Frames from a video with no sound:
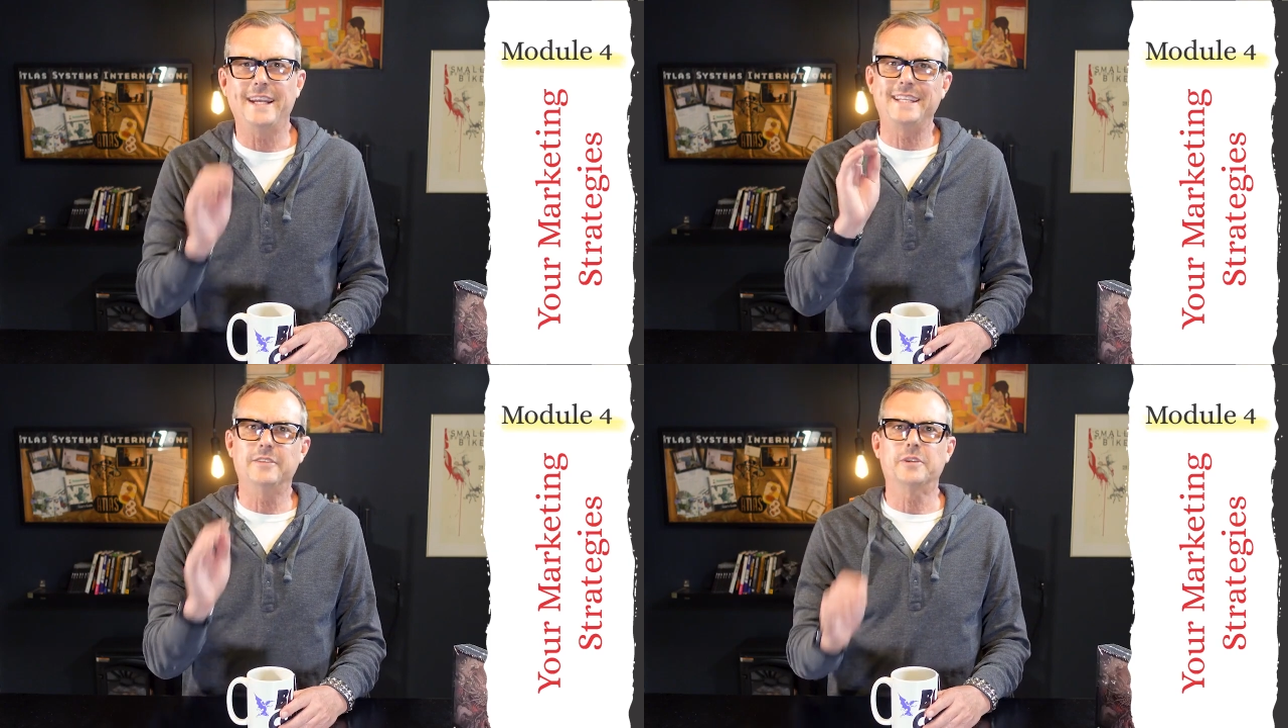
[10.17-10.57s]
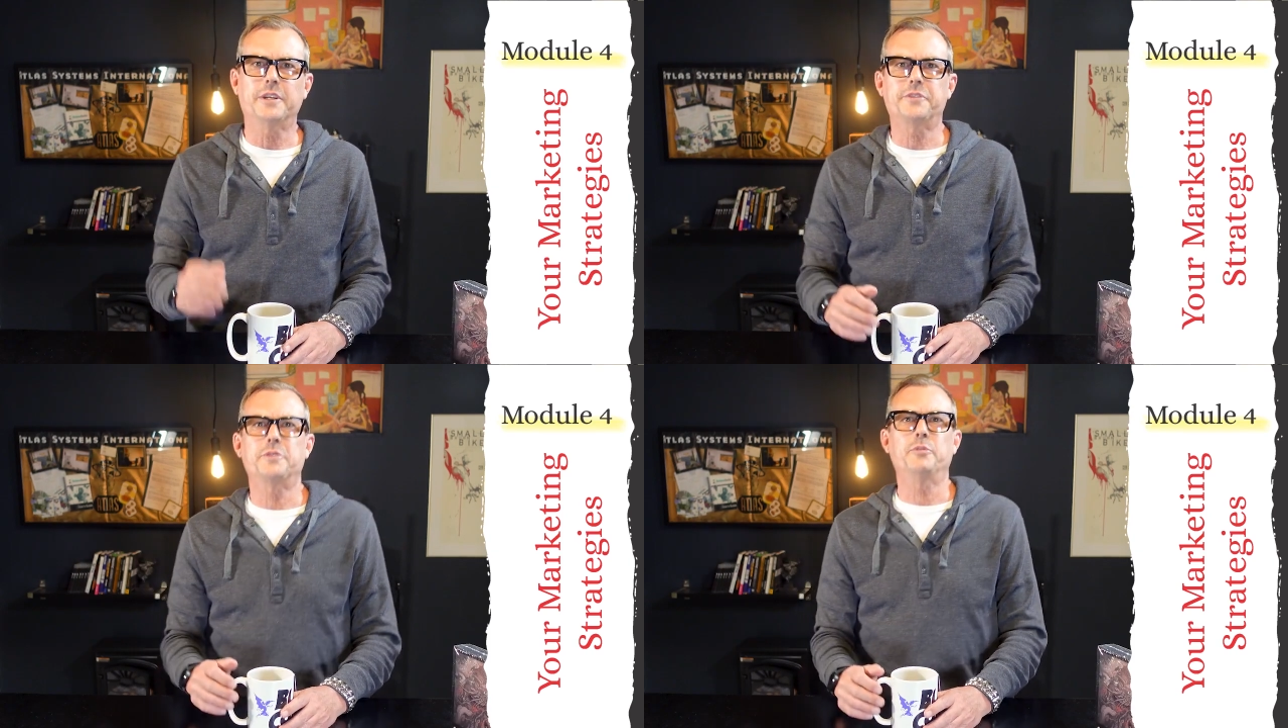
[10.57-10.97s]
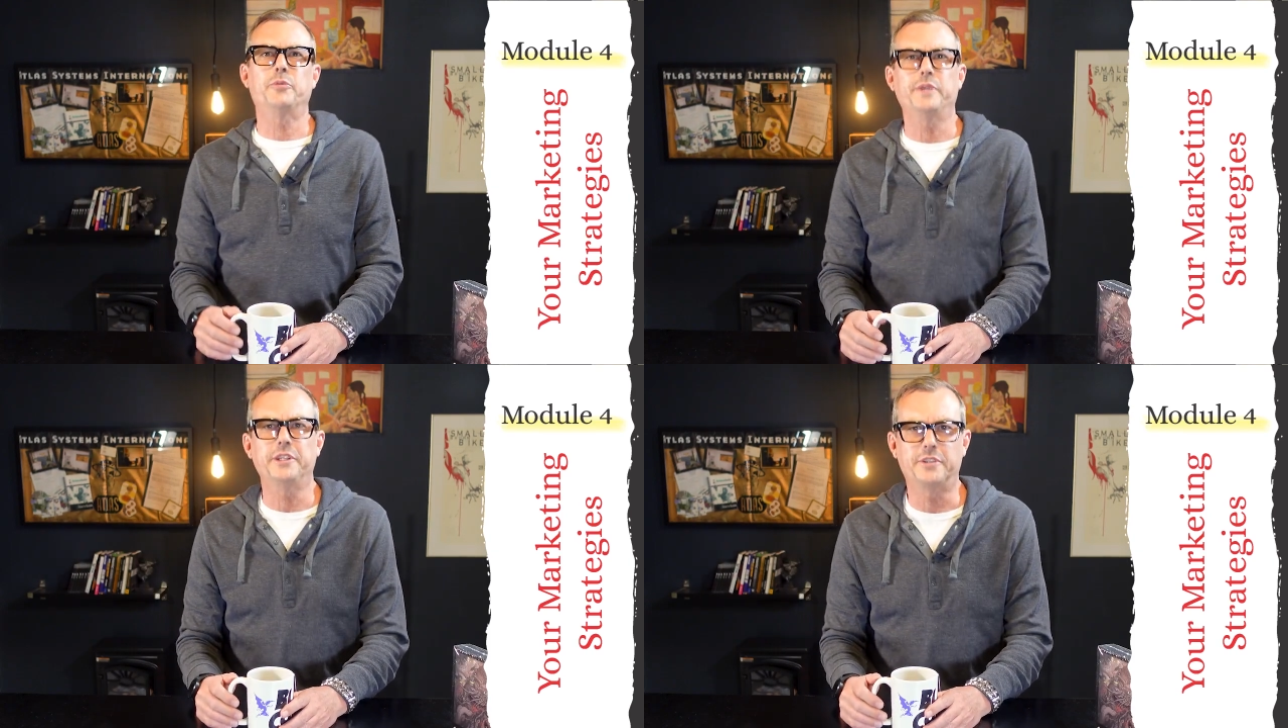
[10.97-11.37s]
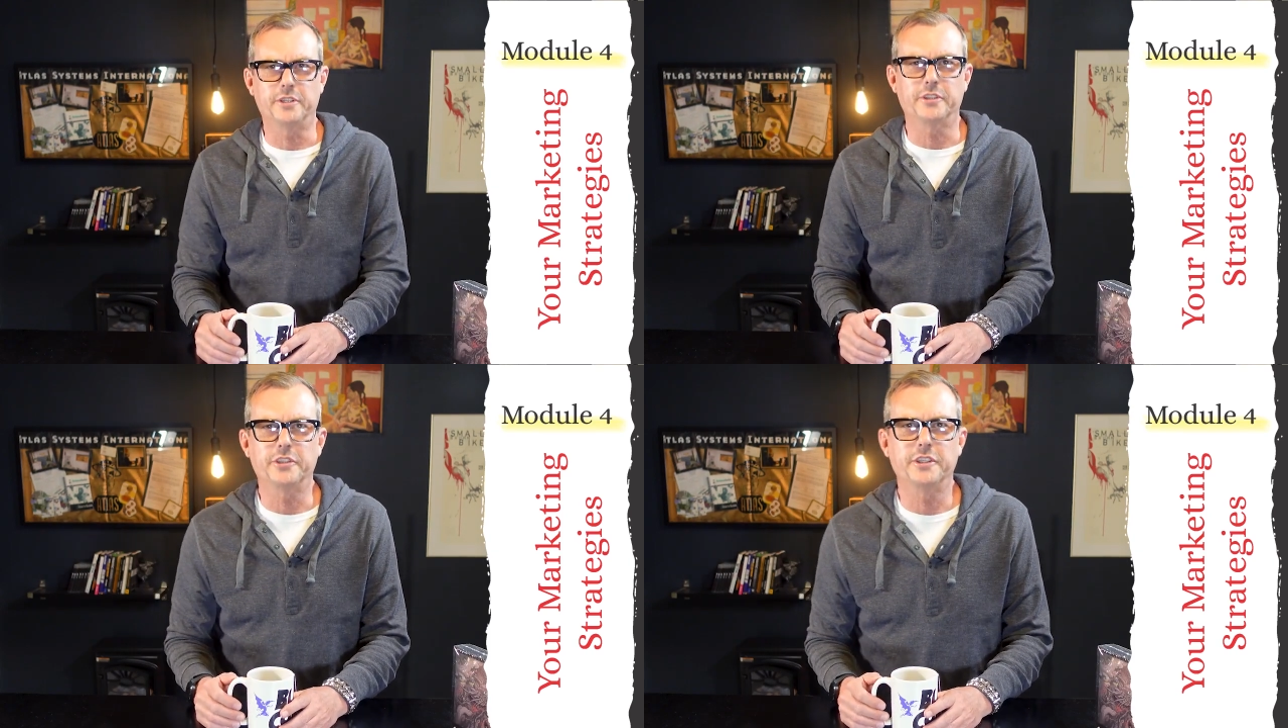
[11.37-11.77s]
ideal customer
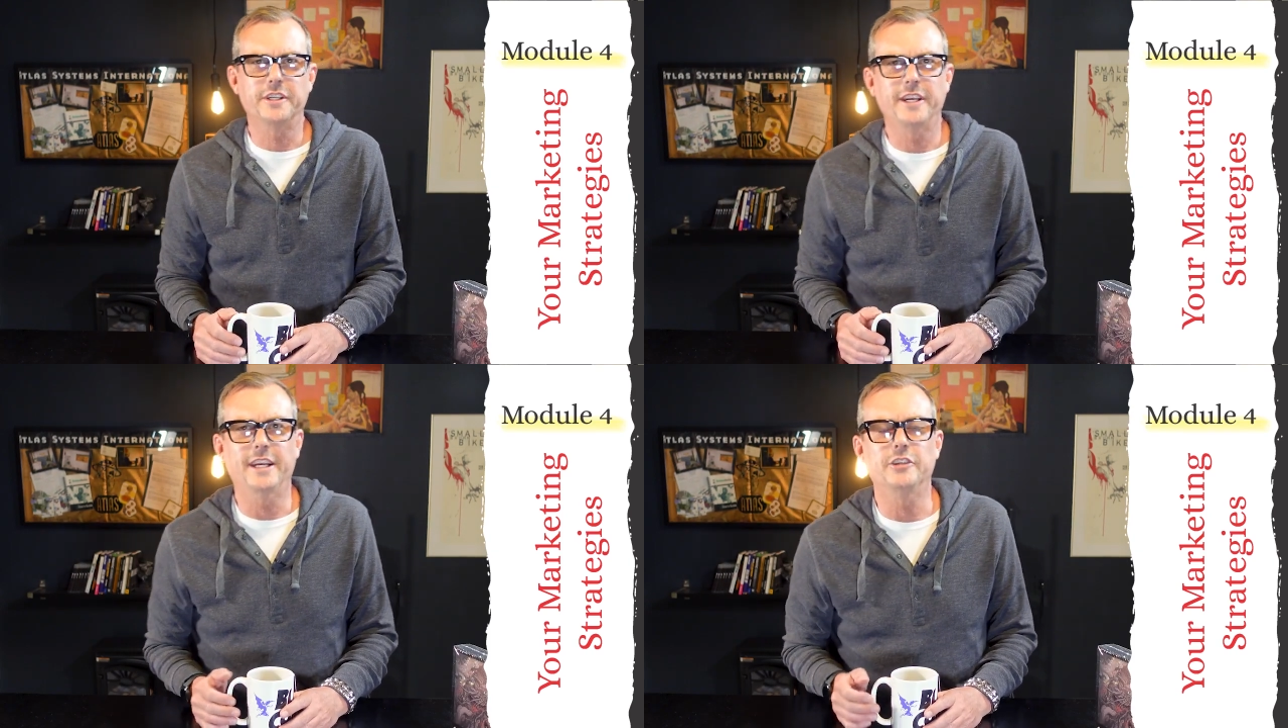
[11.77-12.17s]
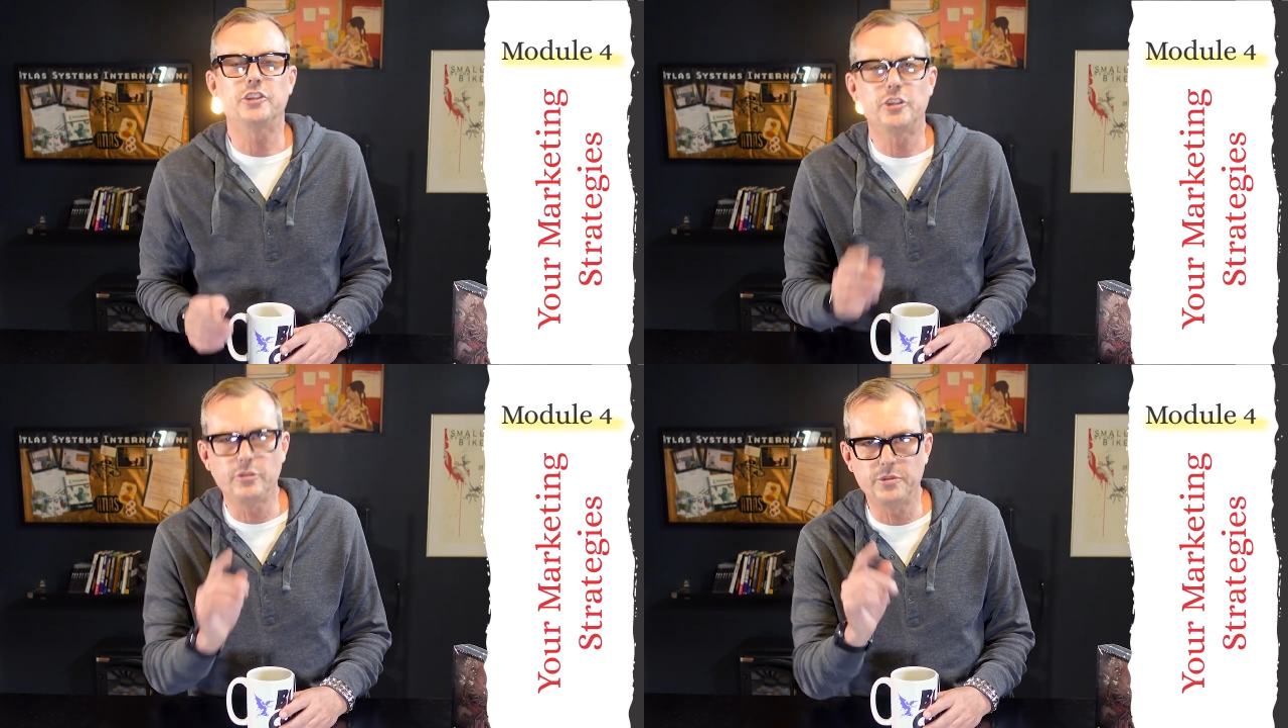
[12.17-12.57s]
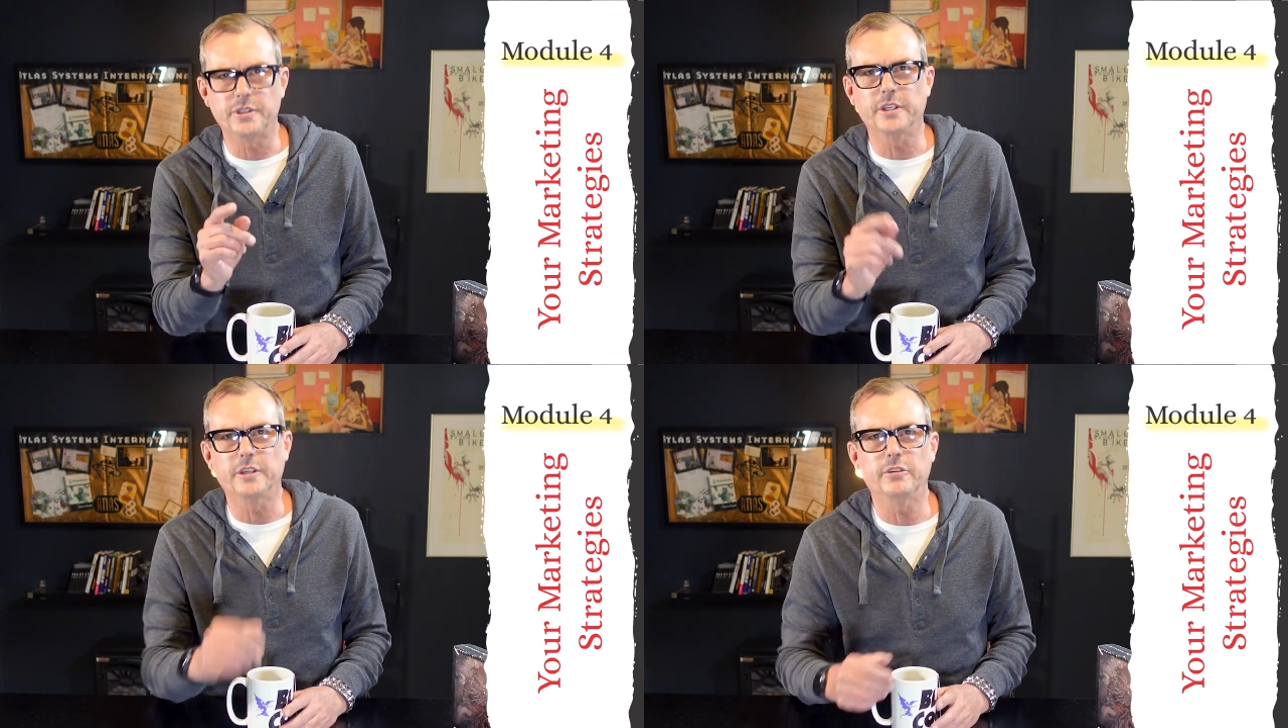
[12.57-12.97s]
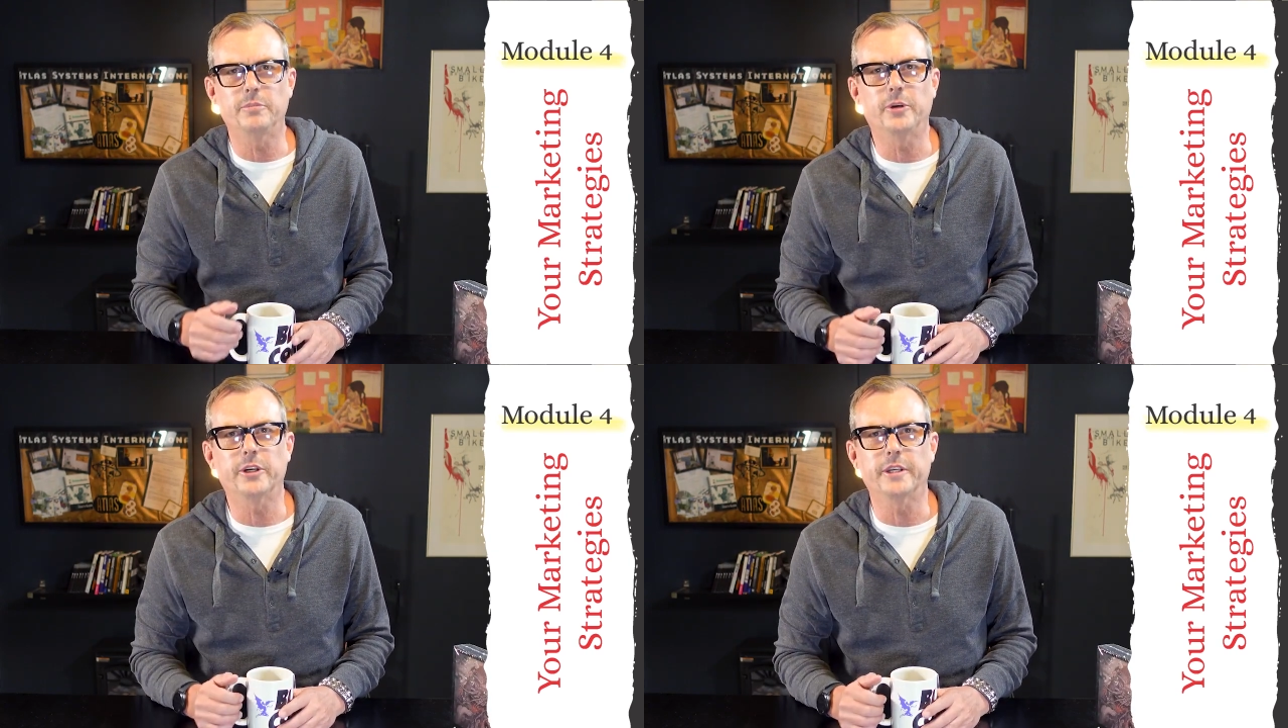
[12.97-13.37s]
research and choosing your
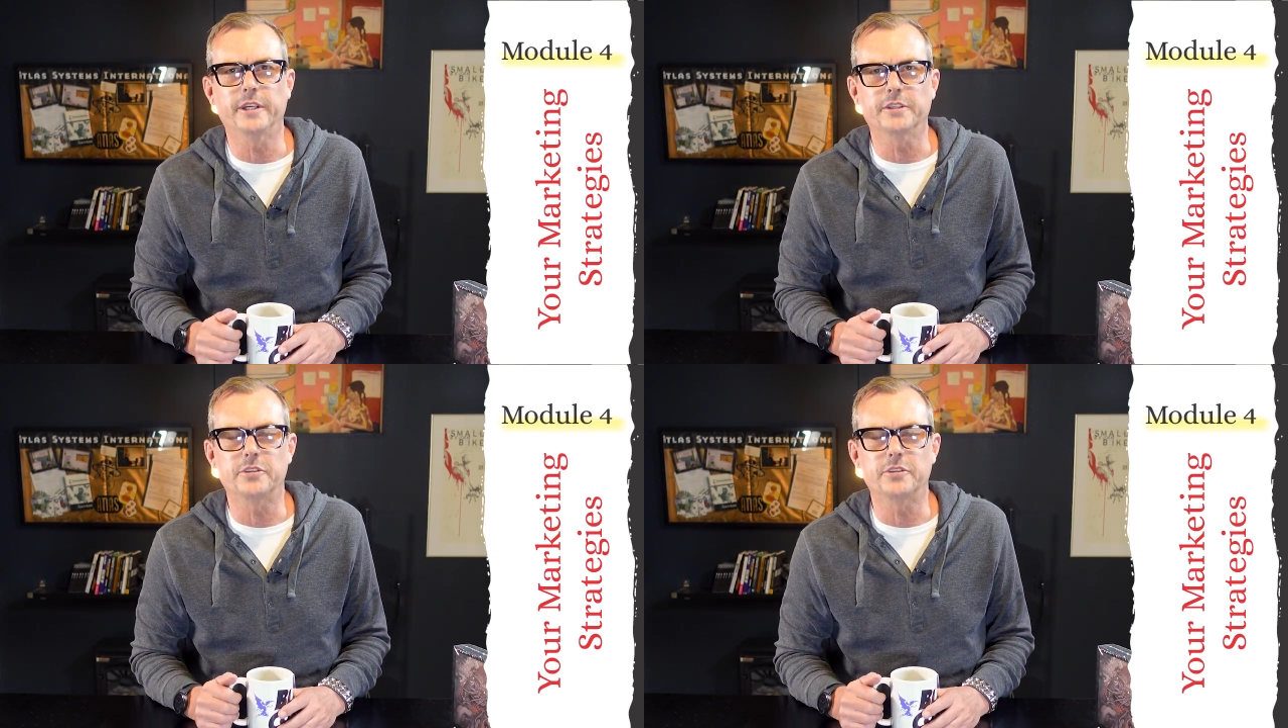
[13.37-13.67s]
marketing